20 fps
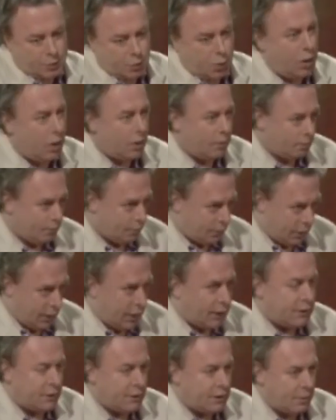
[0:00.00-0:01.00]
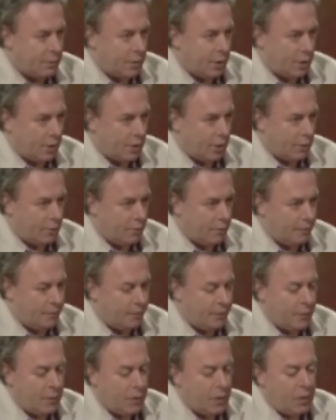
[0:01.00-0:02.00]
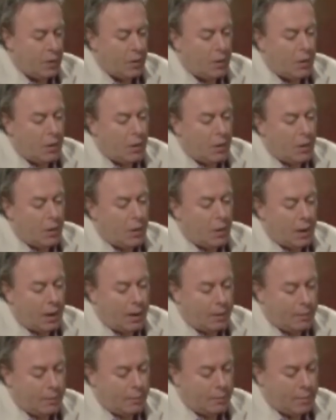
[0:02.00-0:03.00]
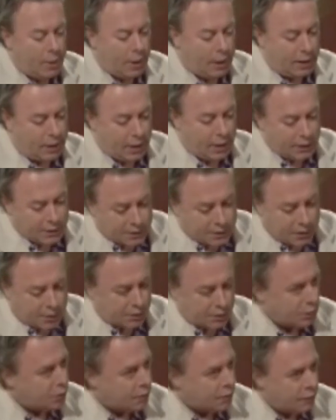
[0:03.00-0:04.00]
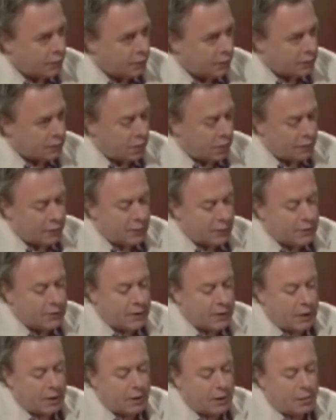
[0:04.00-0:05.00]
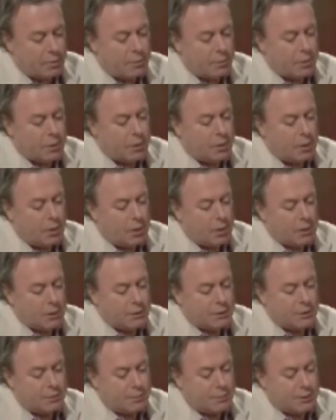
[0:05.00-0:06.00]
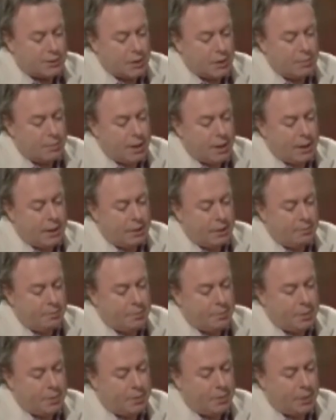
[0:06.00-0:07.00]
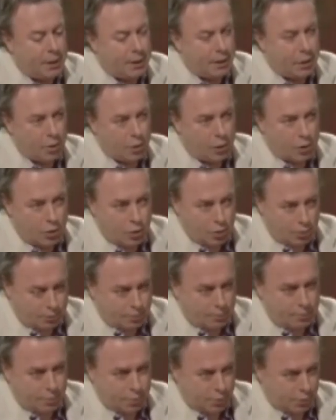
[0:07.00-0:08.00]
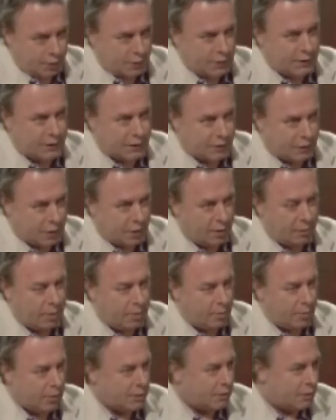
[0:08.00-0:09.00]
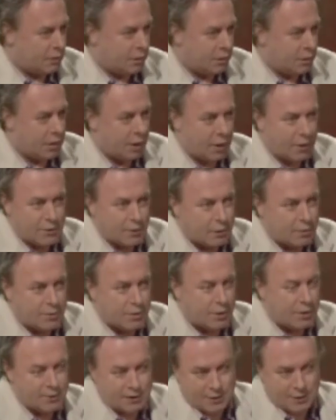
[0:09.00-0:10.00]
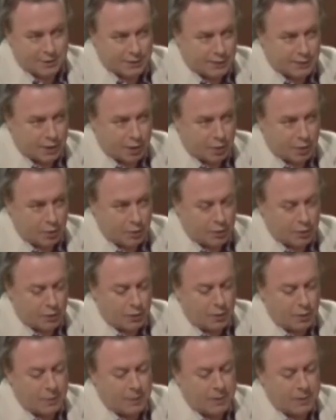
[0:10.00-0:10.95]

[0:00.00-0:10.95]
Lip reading: One, yes, it's about love, and in my case, a sort of first love. And the second, because so many people I know could put this in their memoirs or their accounts of themselves and don't.